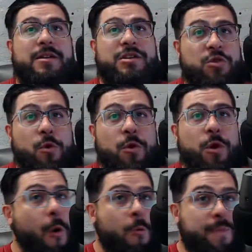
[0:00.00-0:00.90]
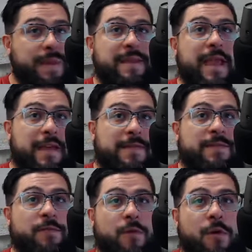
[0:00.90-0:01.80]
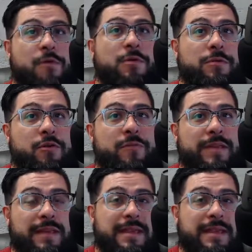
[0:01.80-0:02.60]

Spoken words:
Store open have grown globally.